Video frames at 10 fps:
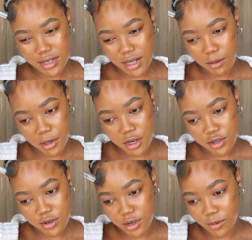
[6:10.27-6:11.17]
the same
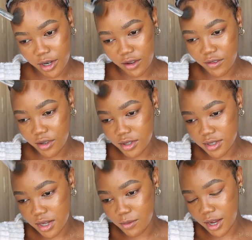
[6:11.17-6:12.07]
industry and whatever, the
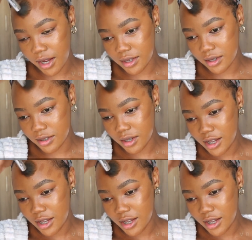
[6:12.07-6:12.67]
same kind of,